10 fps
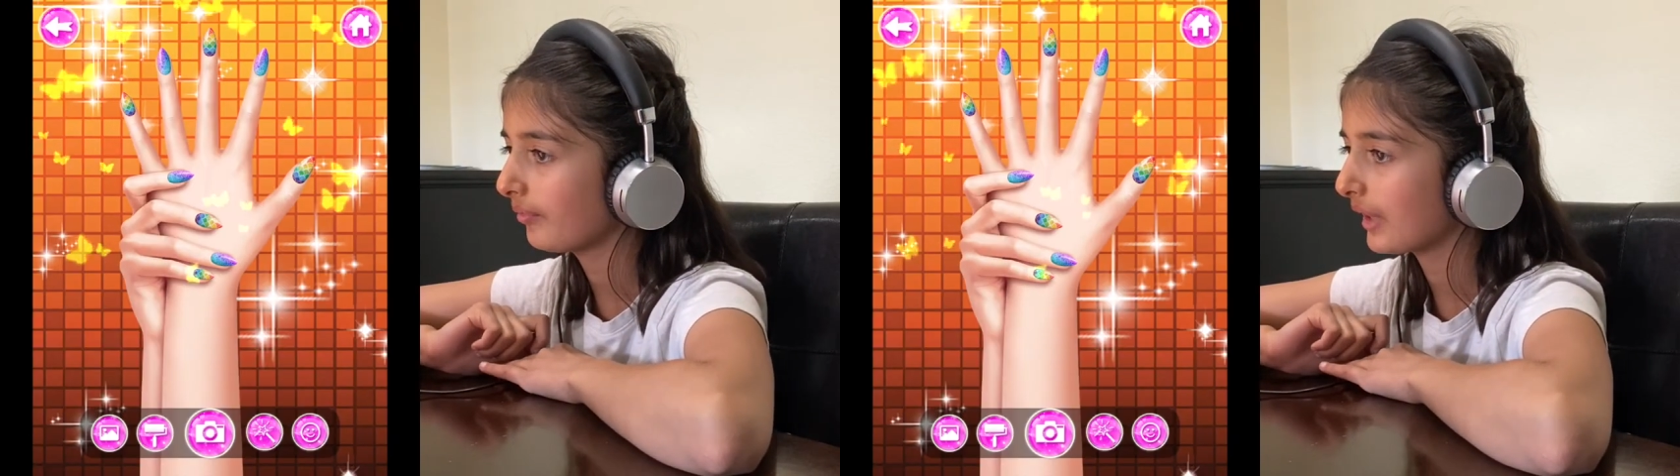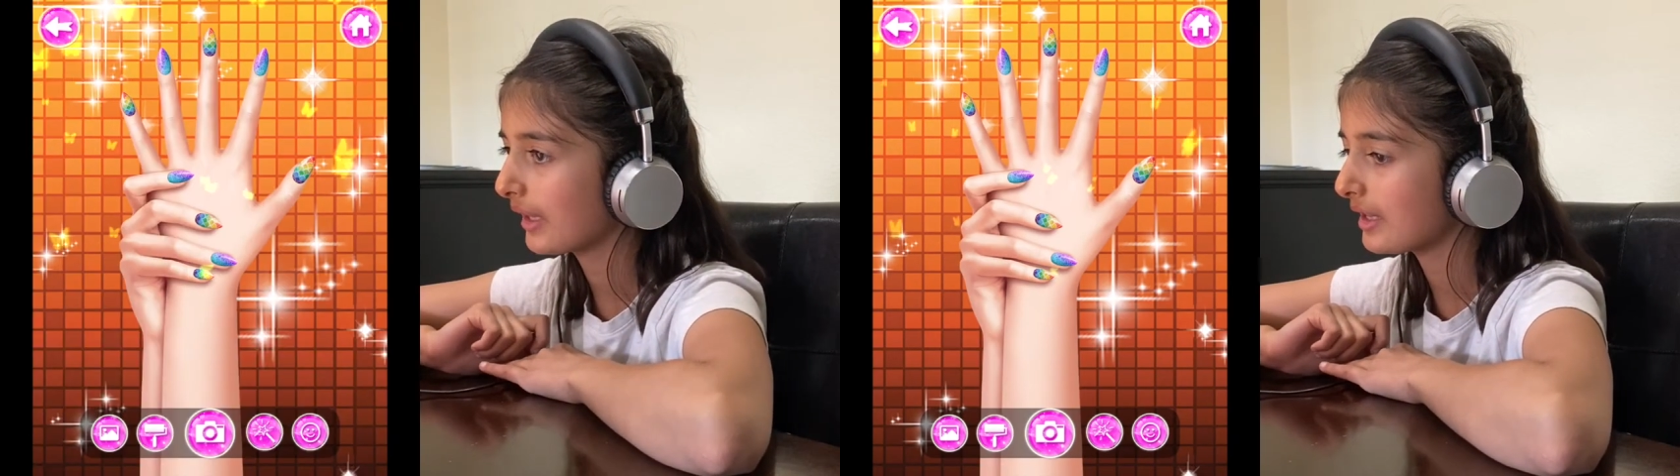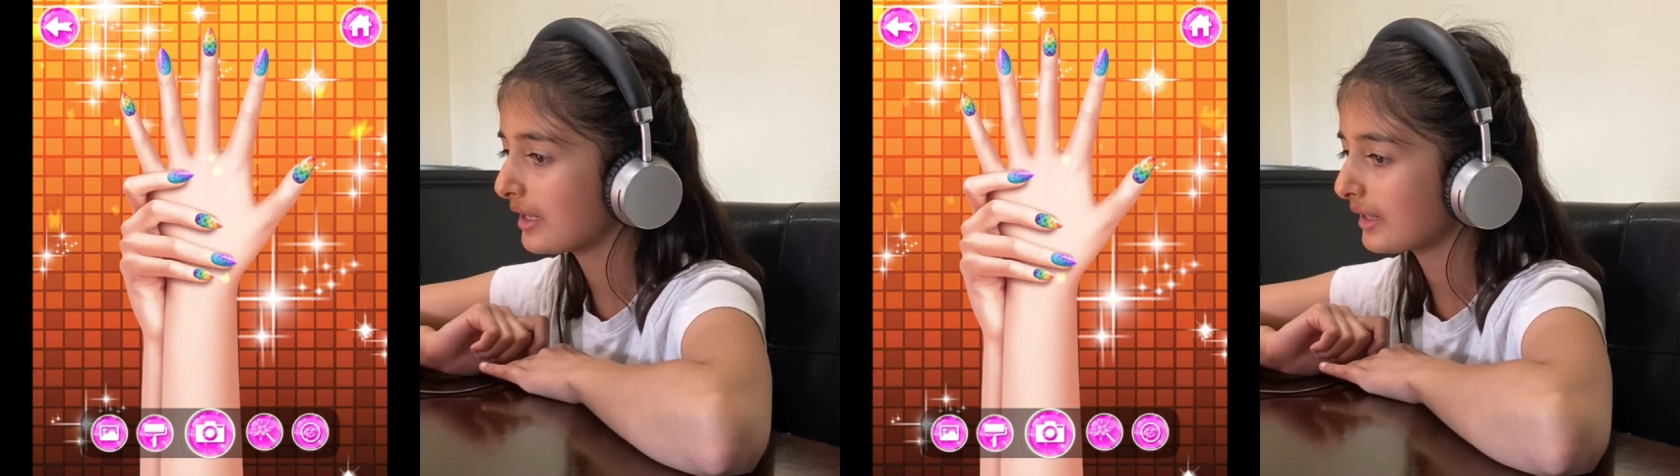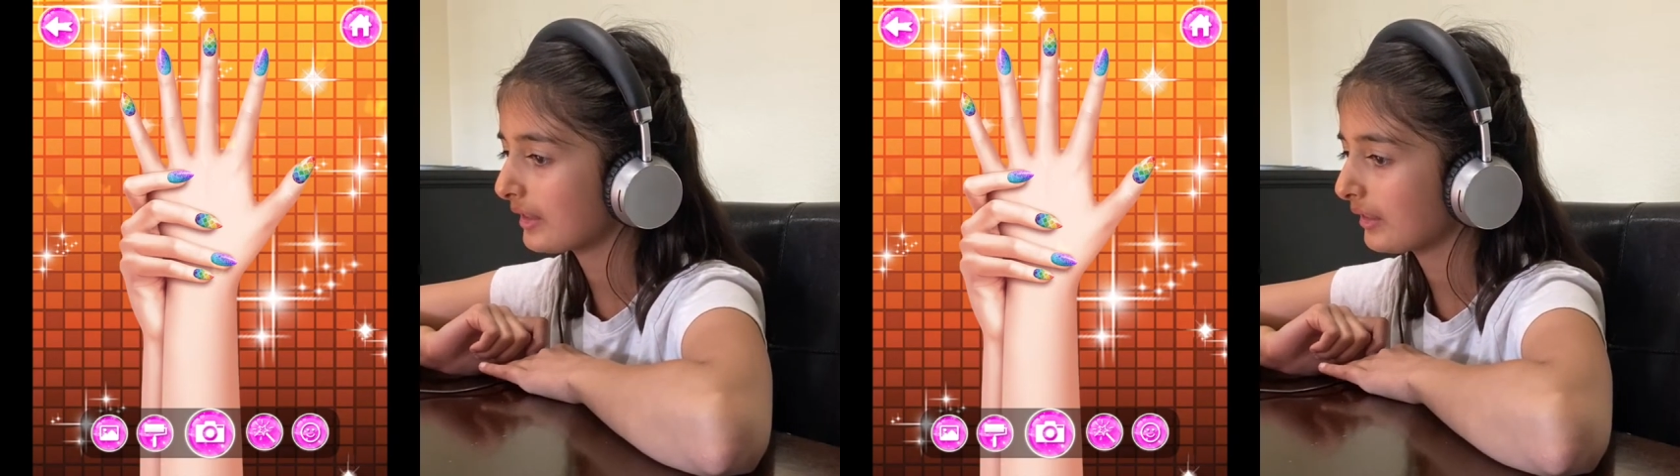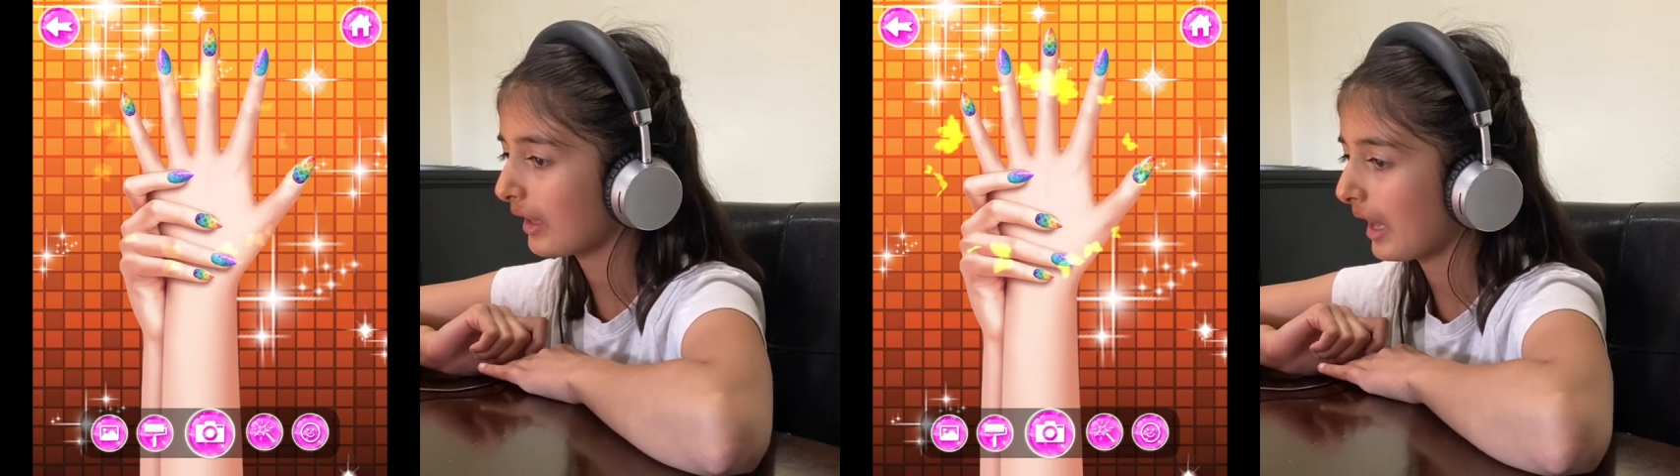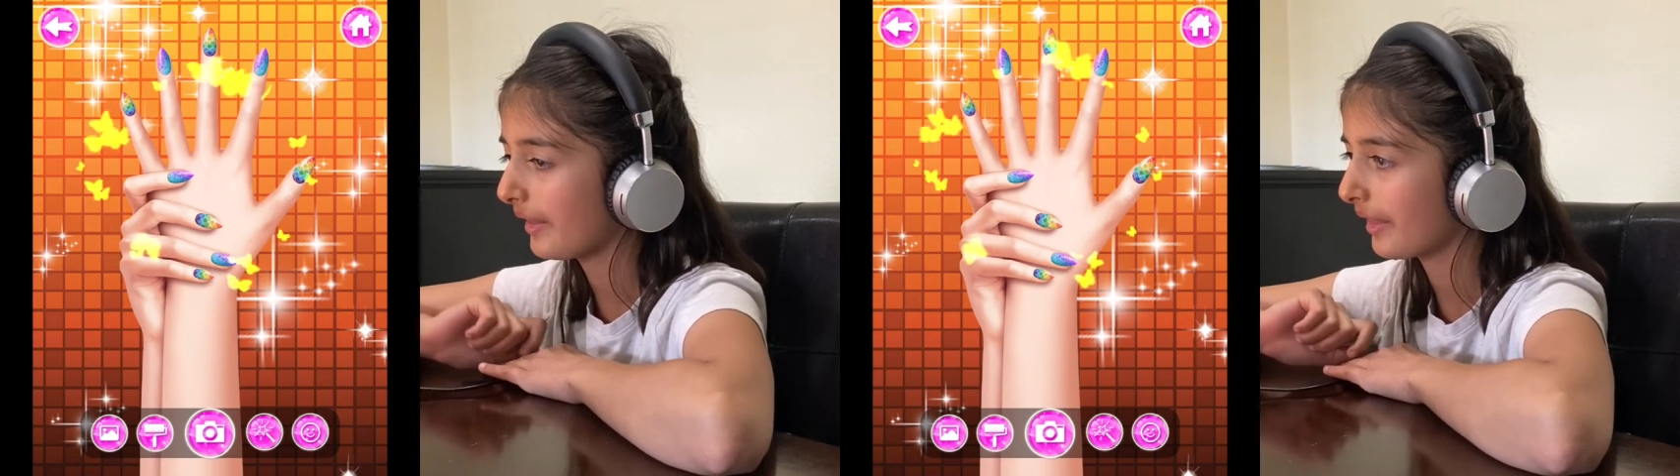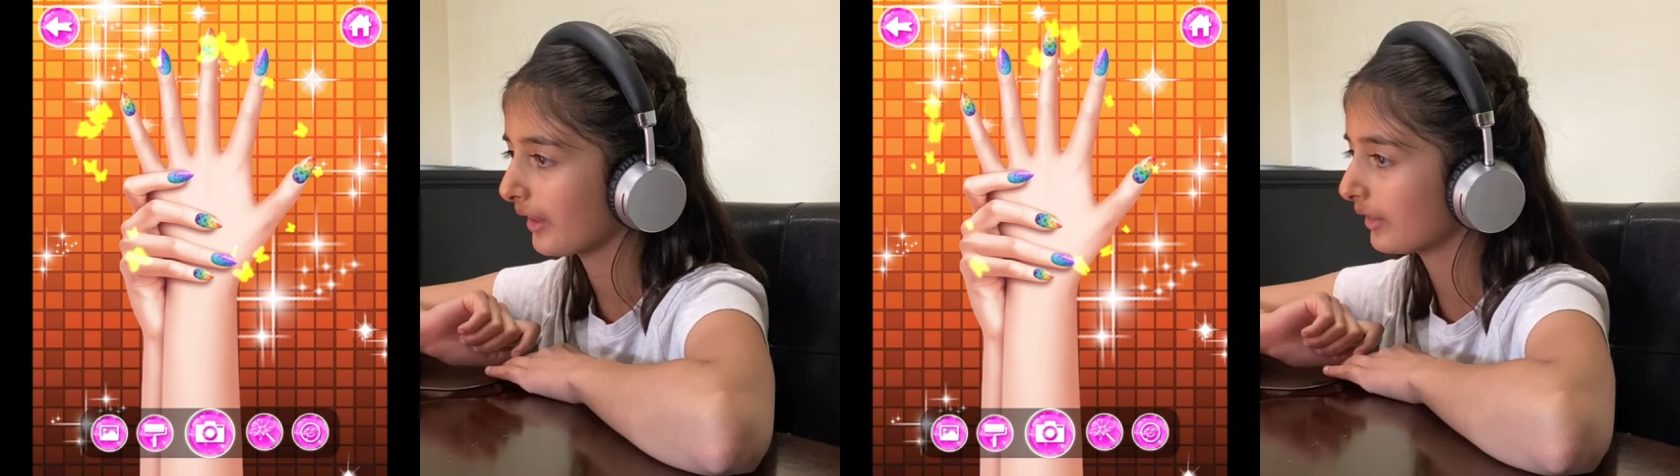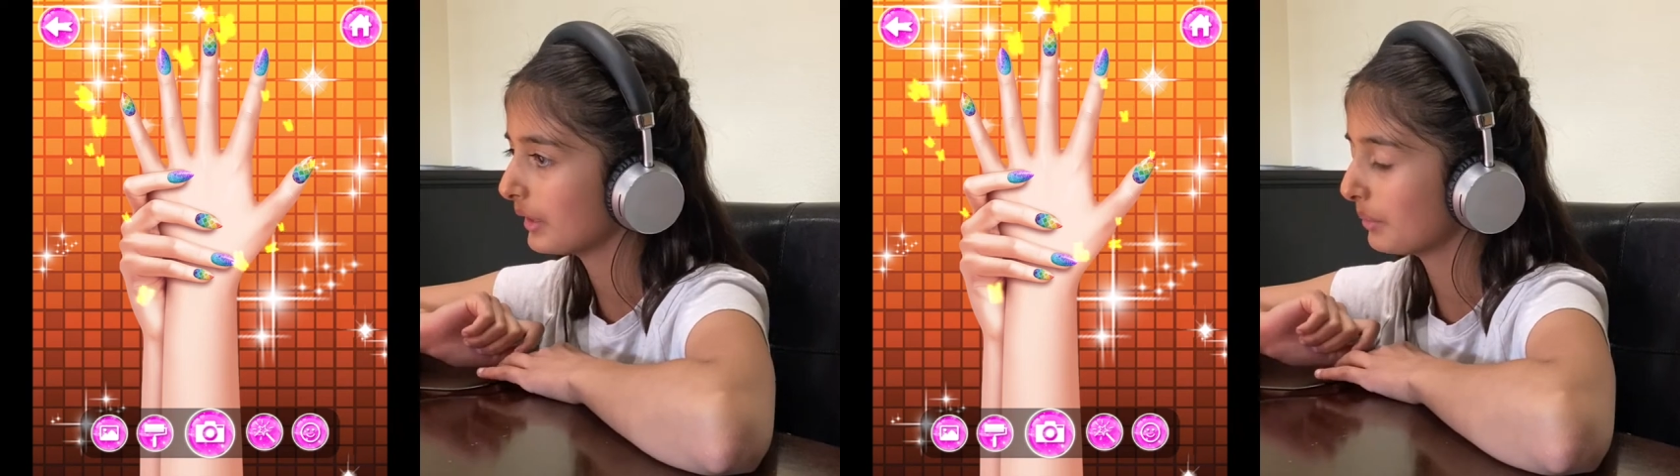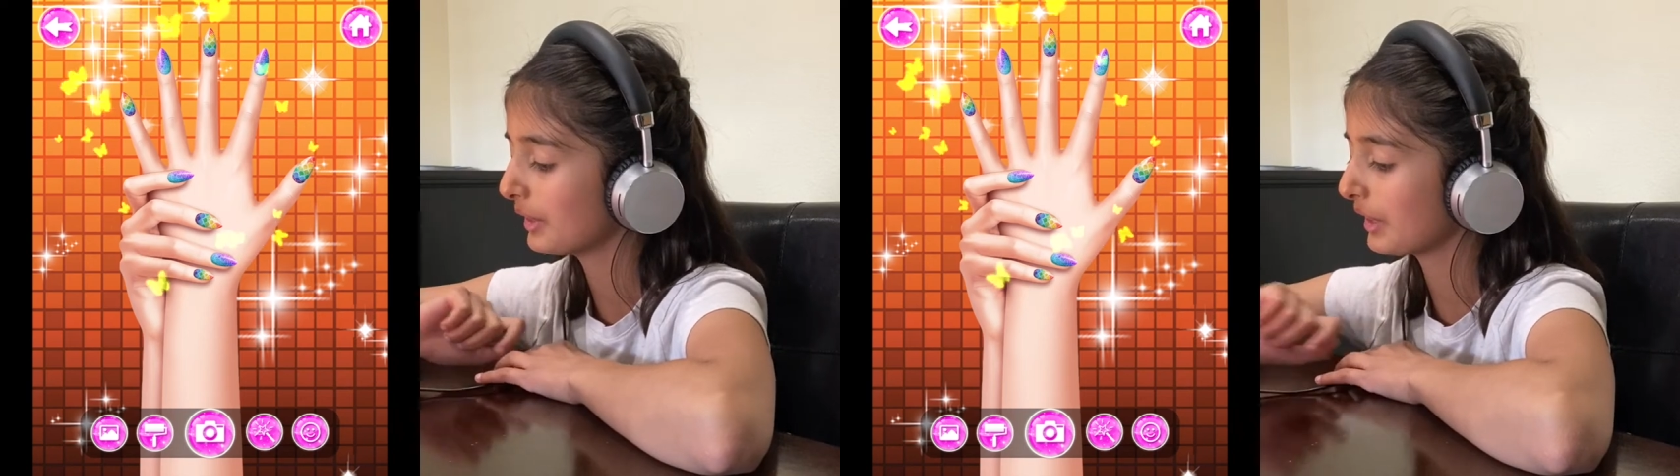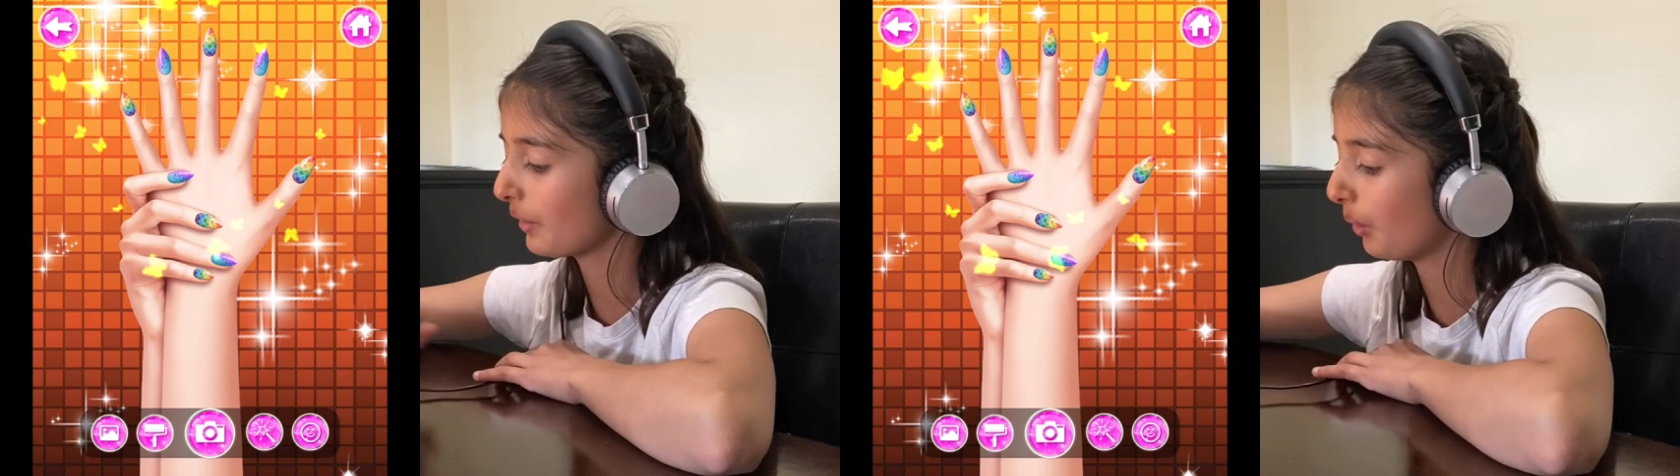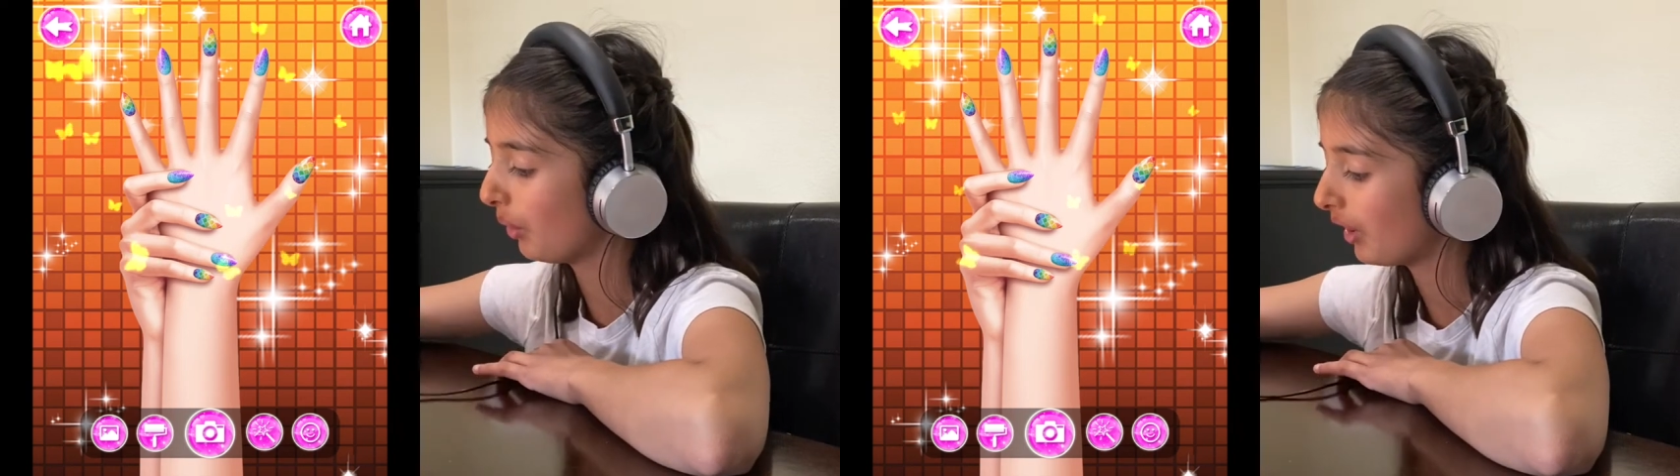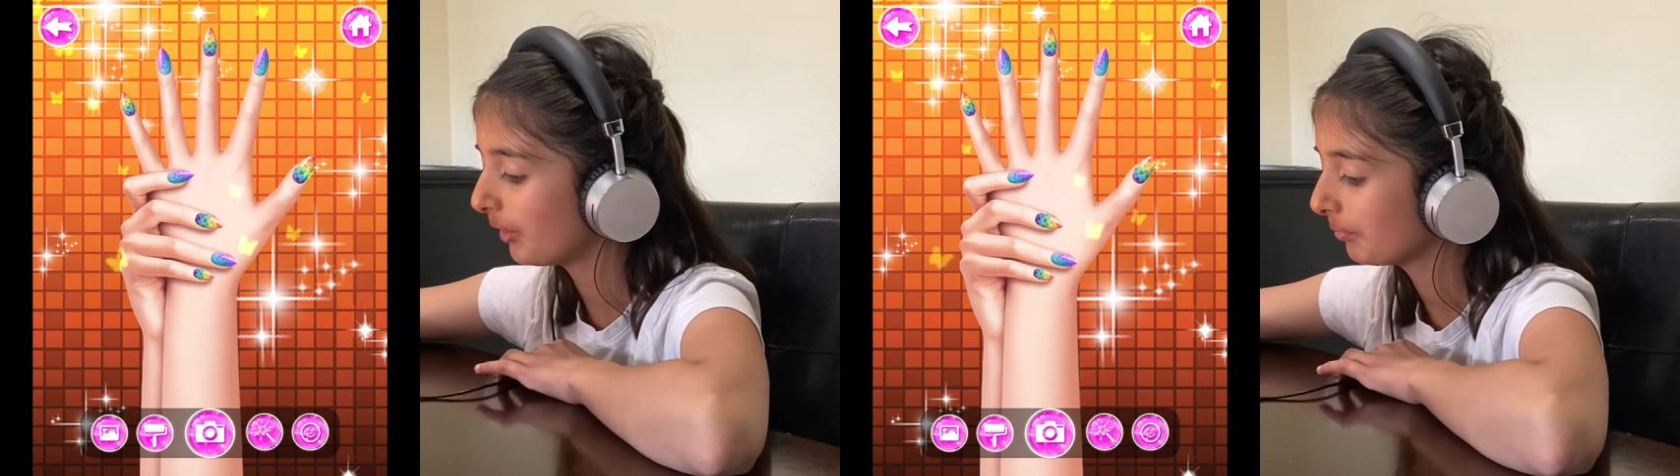because I think they're pretty cool.